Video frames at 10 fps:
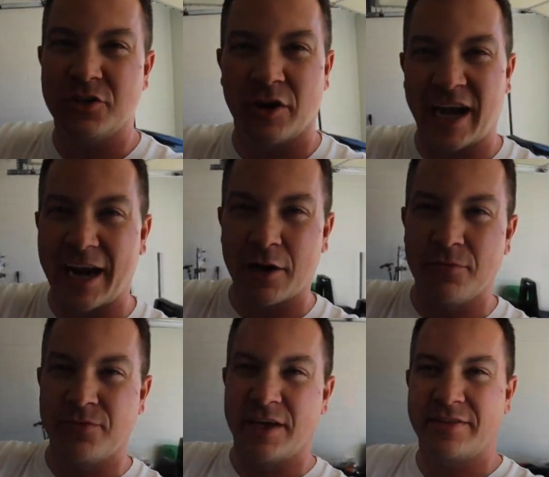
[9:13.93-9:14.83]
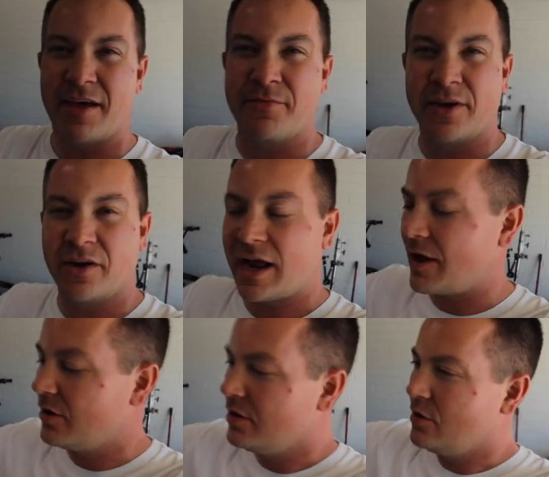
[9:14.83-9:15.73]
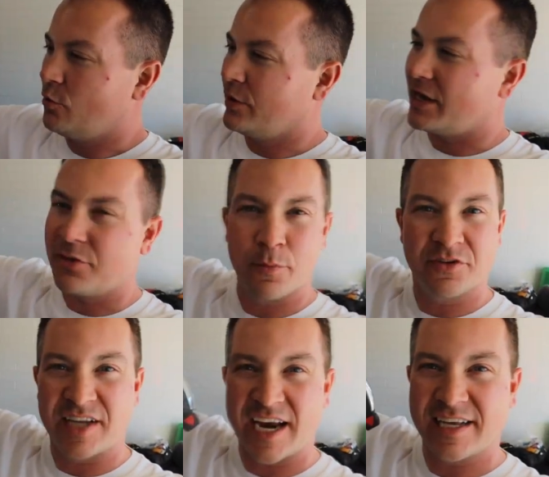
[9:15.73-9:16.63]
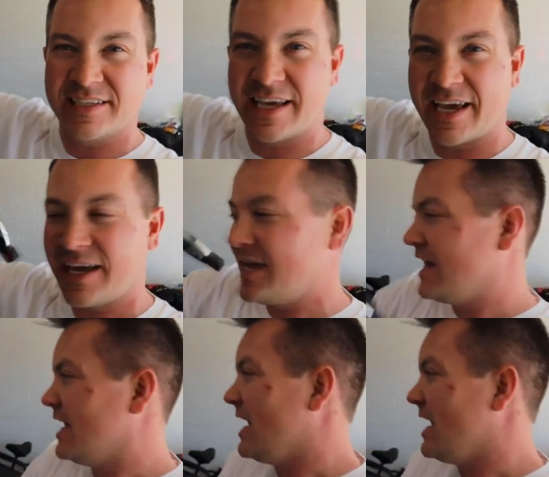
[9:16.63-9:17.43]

so I gotta go get that figured out. We got the Mercedes key.